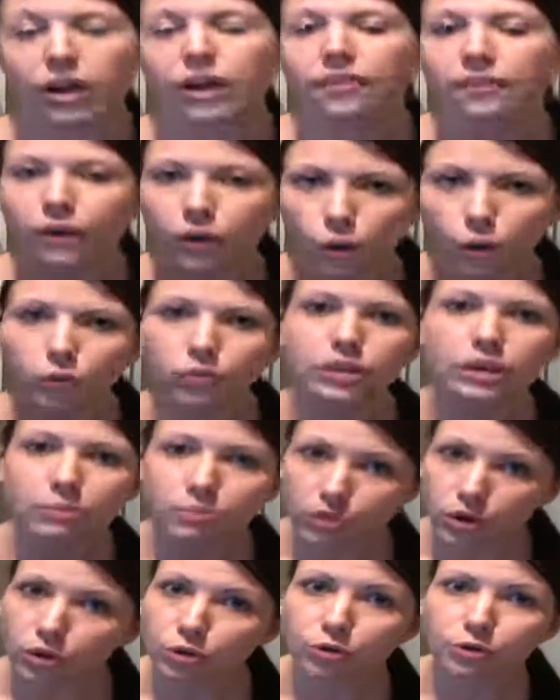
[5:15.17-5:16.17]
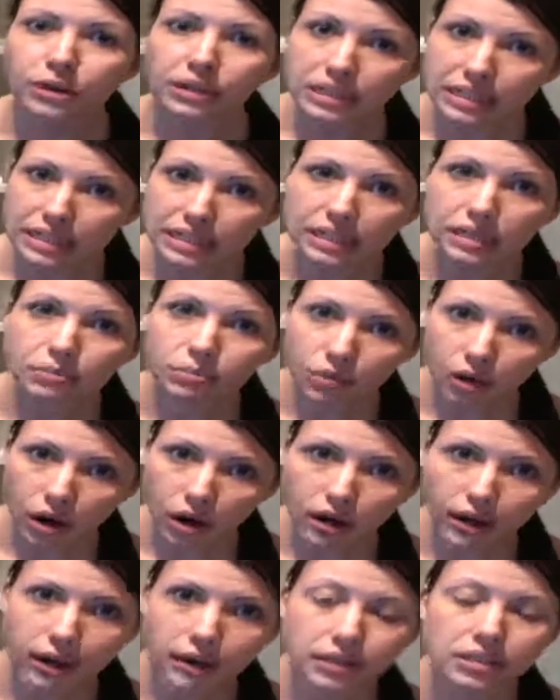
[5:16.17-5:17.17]
They're only brokering TD
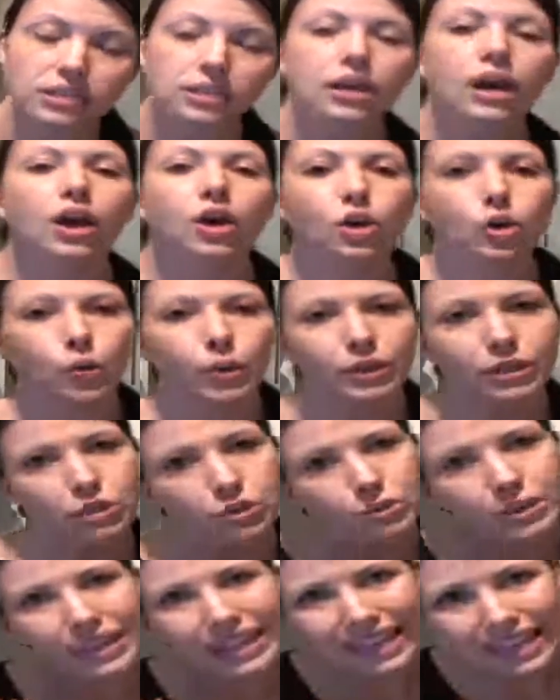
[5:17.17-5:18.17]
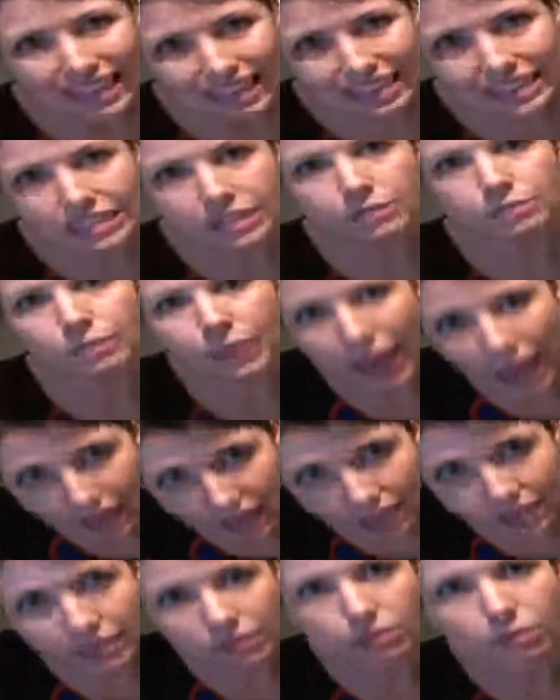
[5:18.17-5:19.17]
products. Going to an
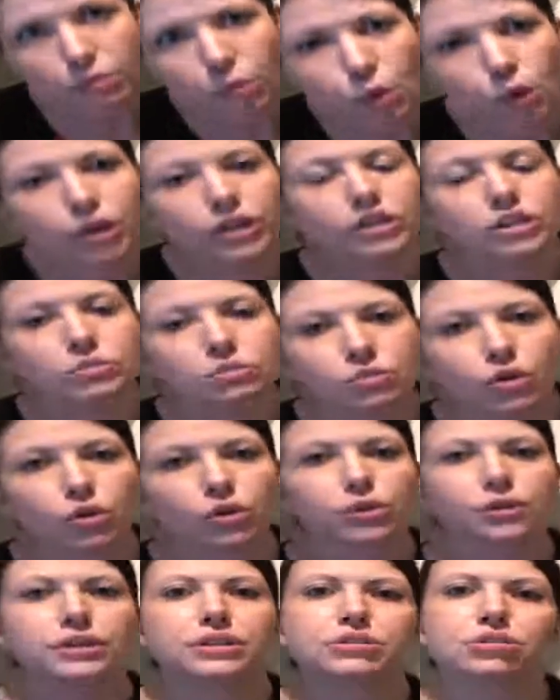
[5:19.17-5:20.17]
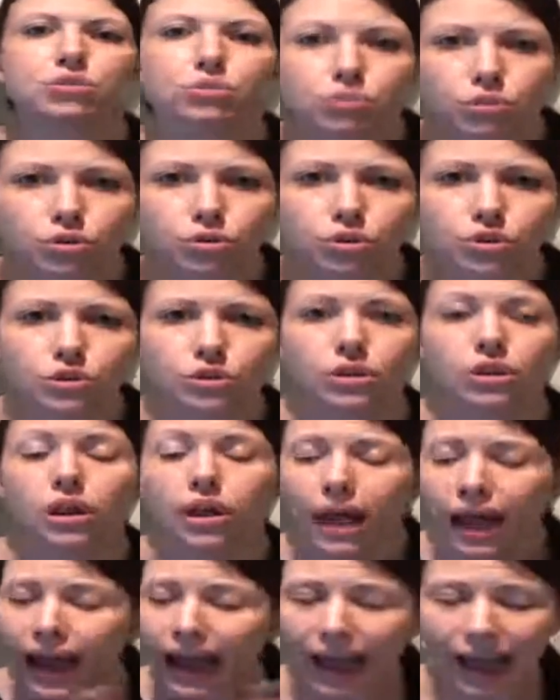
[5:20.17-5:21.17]
independent mortgage broker is crucial.
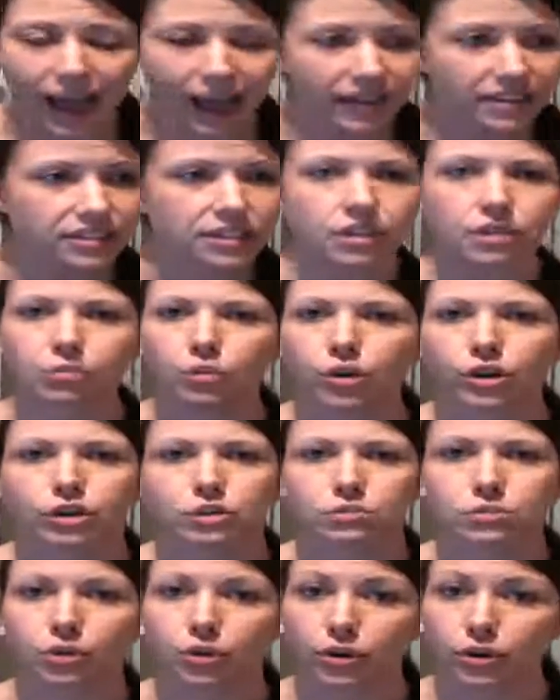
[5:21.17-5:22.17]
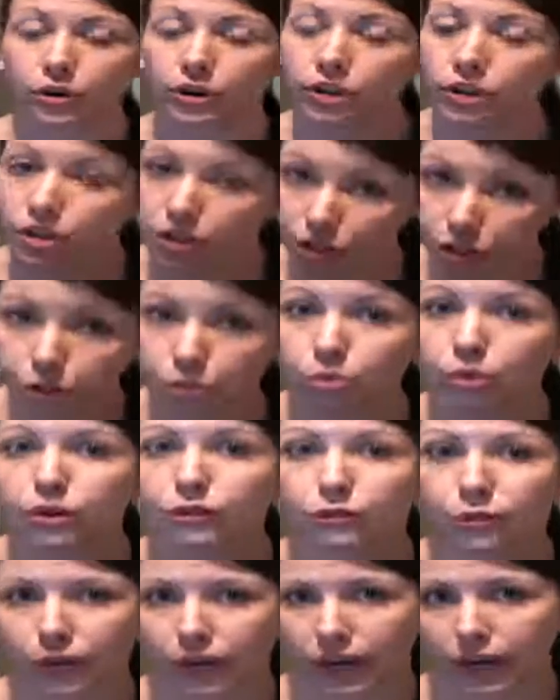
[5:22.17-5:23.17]
Ask the mortgage broker, do you work
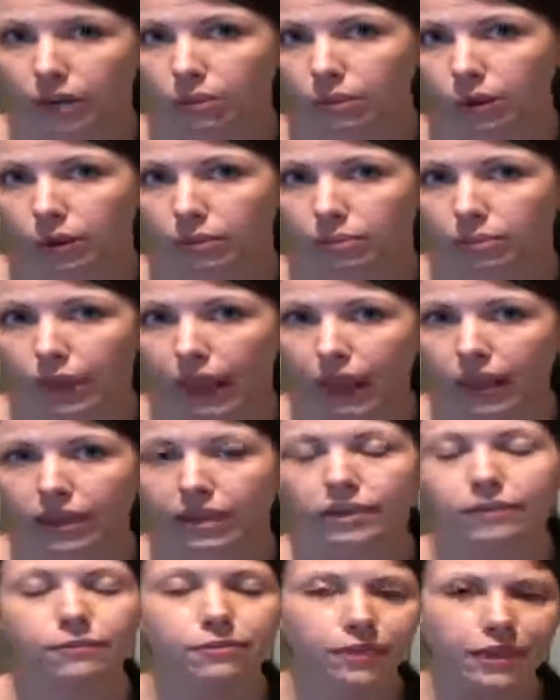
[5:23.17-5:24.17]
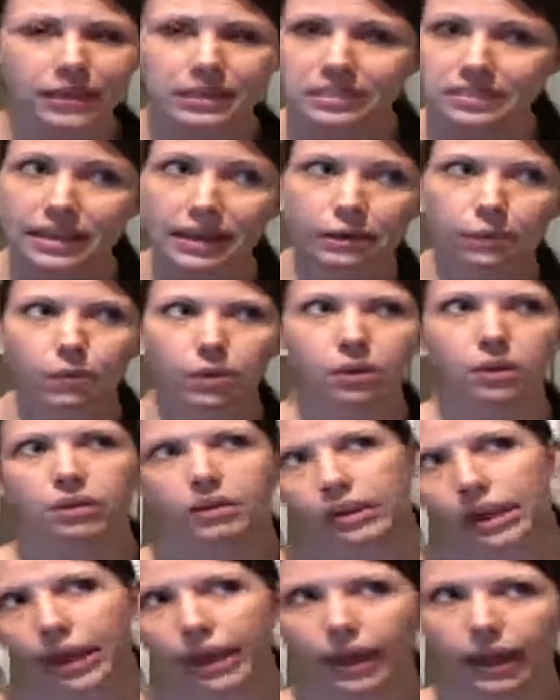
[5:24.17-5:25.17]
for any one bank? And if they say, well,
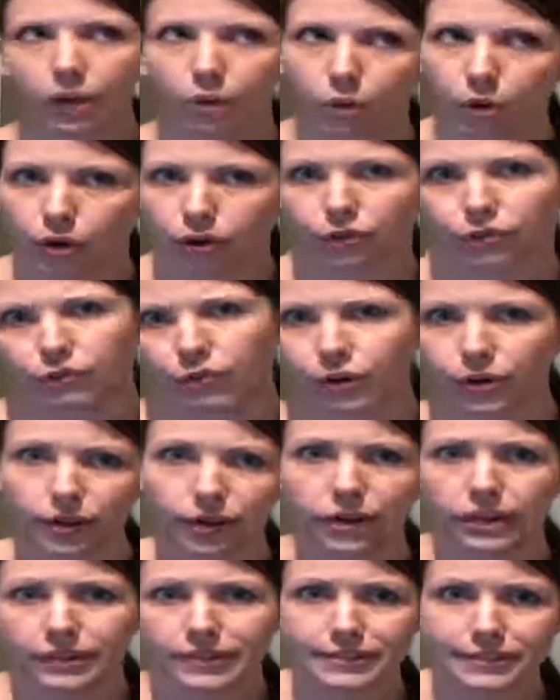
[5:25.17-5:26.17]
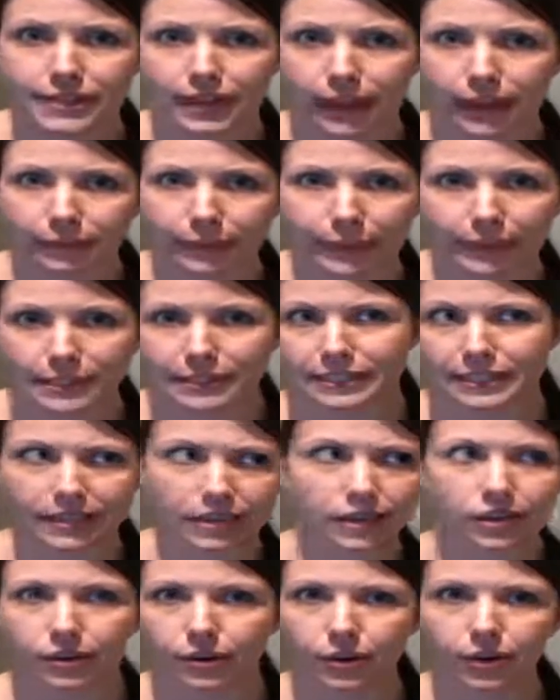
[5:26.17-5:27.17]
yeah, I work for
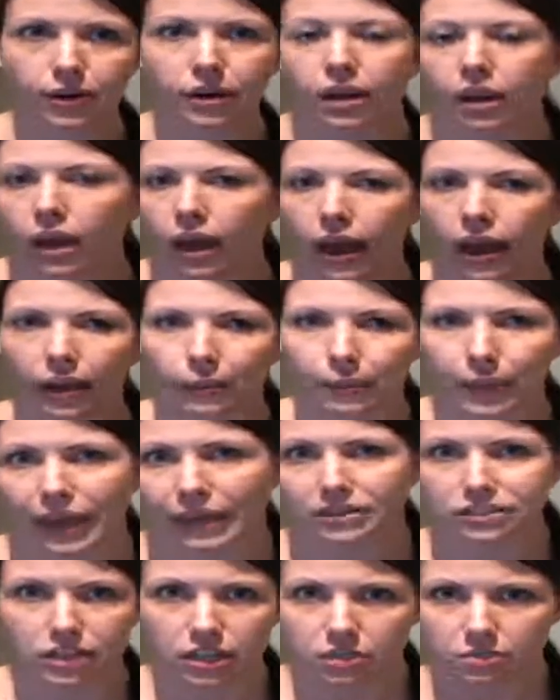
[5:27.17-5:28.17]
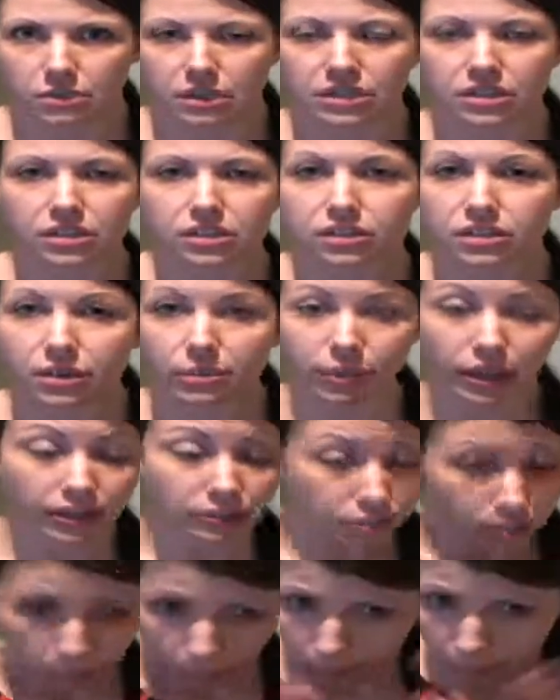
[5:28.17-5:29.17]
CIBC or HSBC or something,
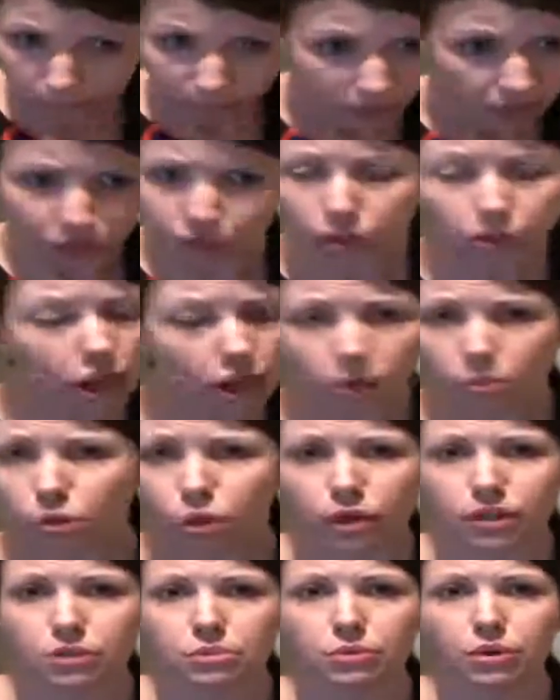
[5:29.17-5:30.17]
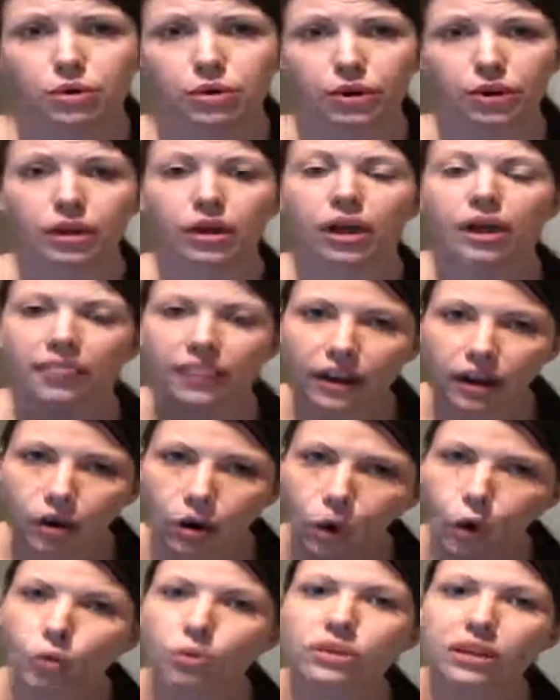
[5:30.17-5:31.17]
they're not a mortgage broker. They are
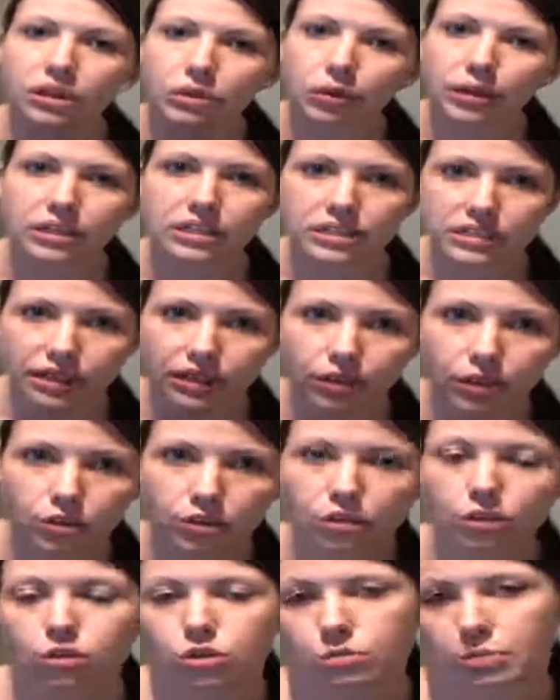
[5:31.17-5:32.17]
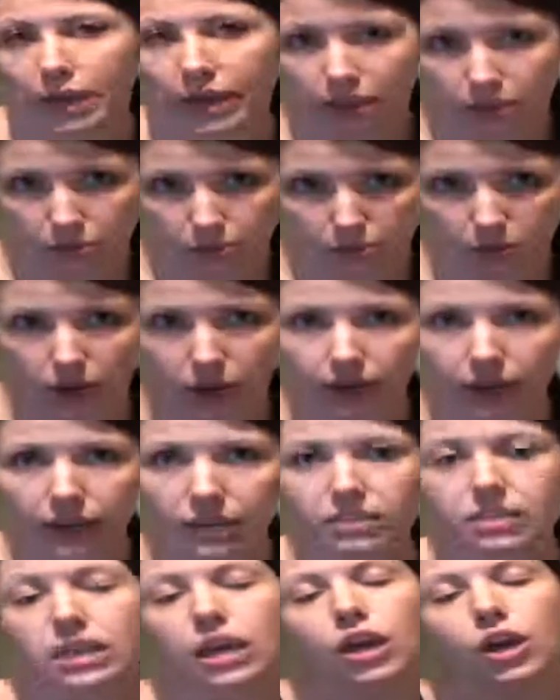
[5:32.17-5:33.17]
only going to sell you those banks'
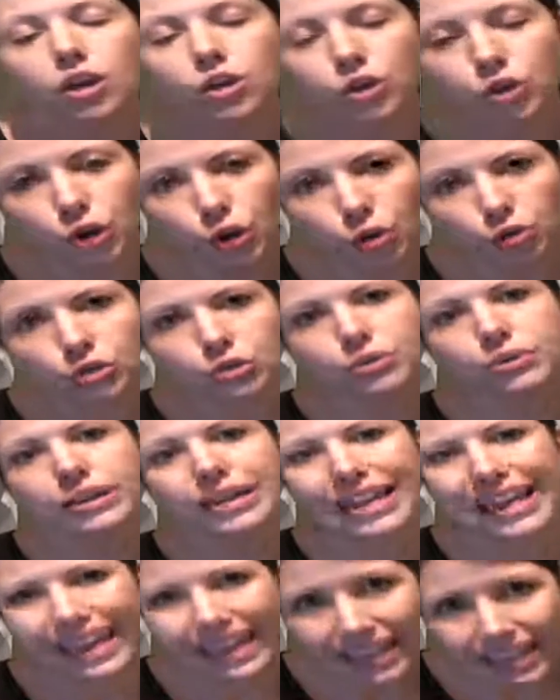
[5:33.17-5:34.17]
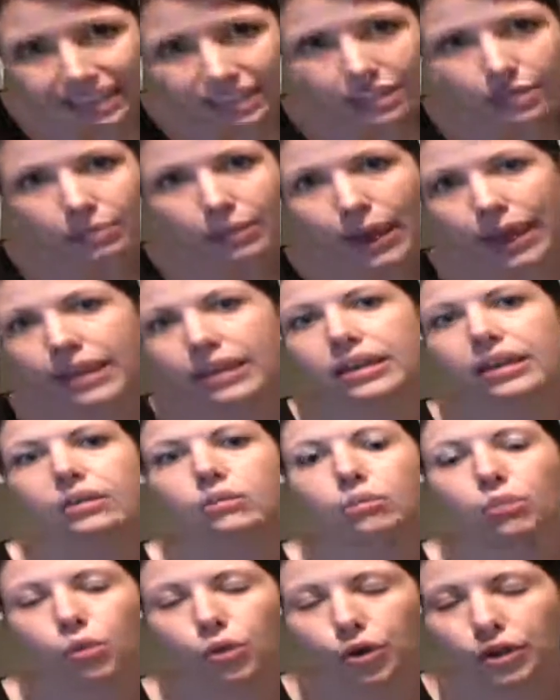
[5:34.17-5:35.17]
products. Go to an independent
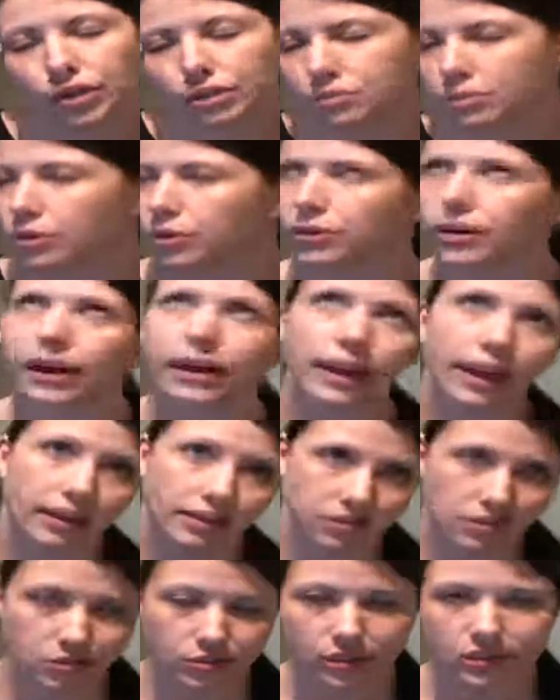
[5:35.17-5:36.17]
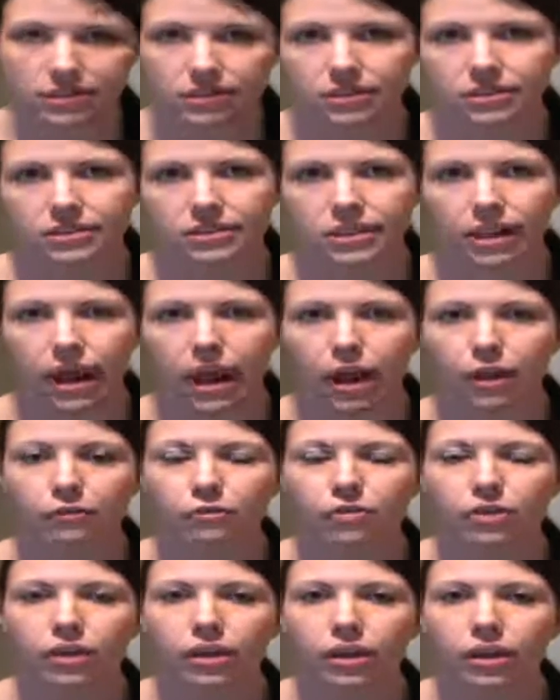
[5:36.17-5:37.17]
mortgage broker. I can't stress this enough.